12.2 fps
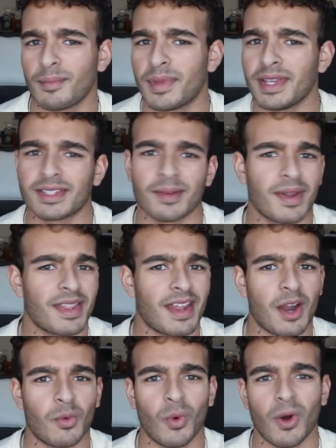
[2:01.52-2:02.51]
be somebody that
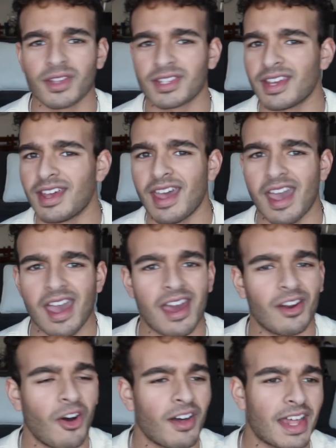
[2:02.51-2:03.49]
I wasn't,
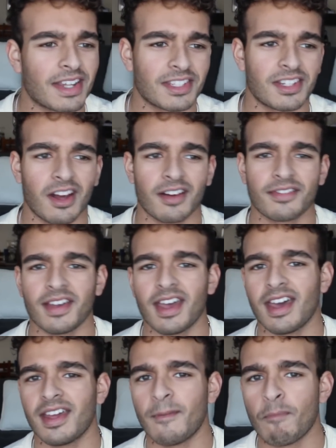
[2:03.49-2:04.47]
and all that stuff.
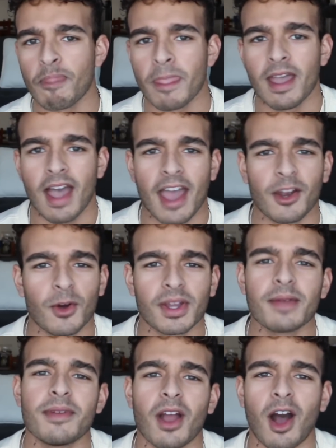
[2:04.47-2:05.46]
And I know it
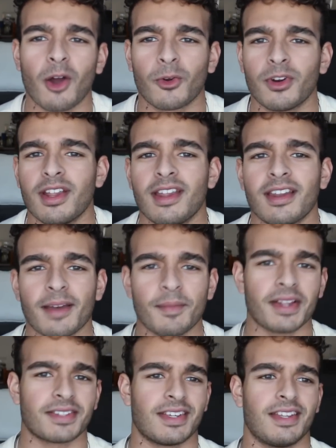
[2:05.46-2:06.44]
can be awkward, and I'm
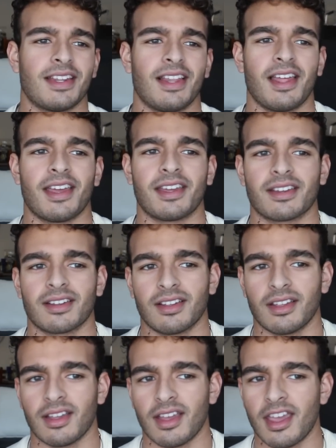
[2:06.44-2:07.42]
not saying that
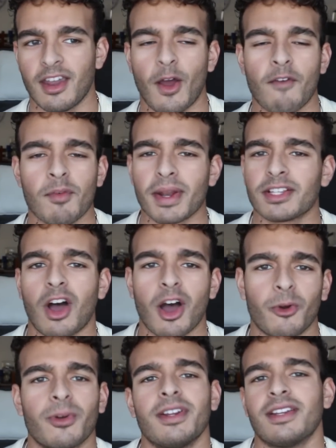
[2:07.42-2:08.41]
everybody's
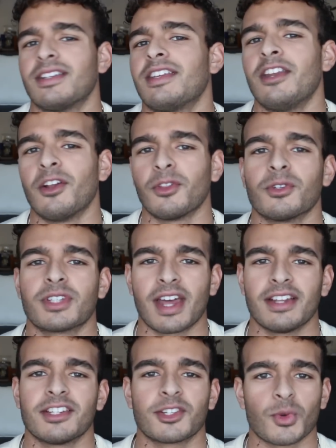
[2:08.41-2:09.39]
awkward in those
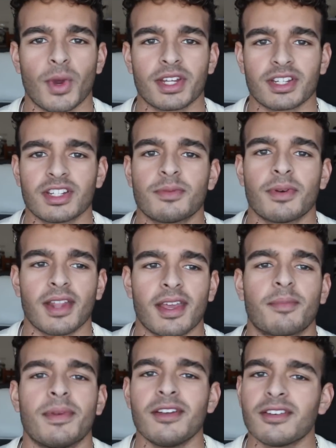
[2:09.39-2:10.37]
kind of situations,
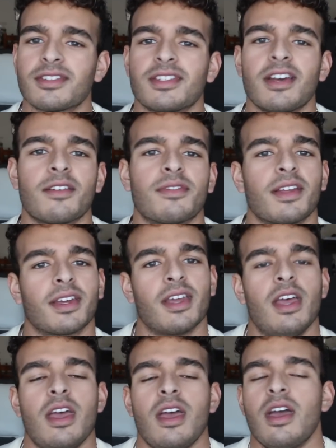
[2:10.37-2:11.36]
but be yourself.
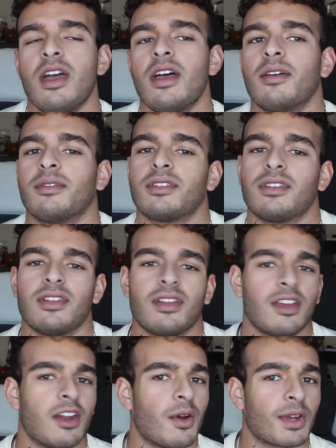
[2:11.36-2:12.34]

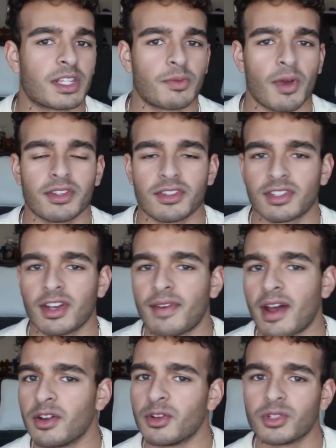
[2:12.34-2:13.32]
Express yourself
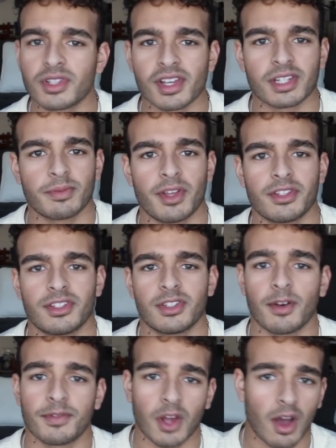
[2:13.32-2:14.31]
how you usually express
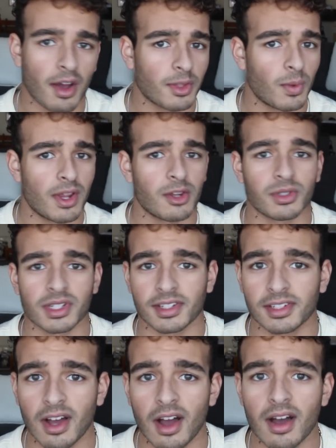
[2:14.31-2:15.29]
yourself, talk the way you usually
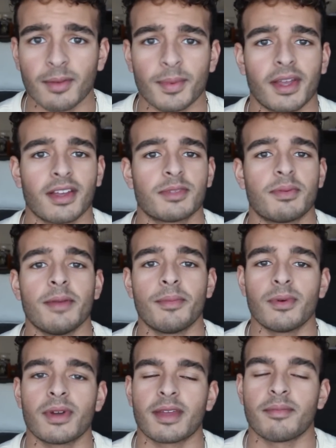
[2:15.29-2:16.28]
talk, because
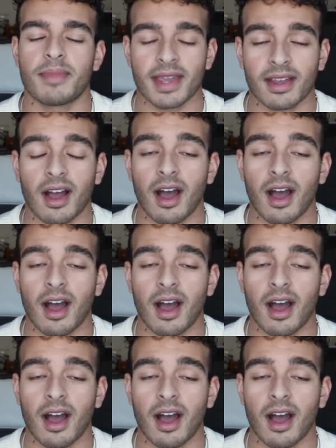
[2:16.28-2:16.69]
people can pick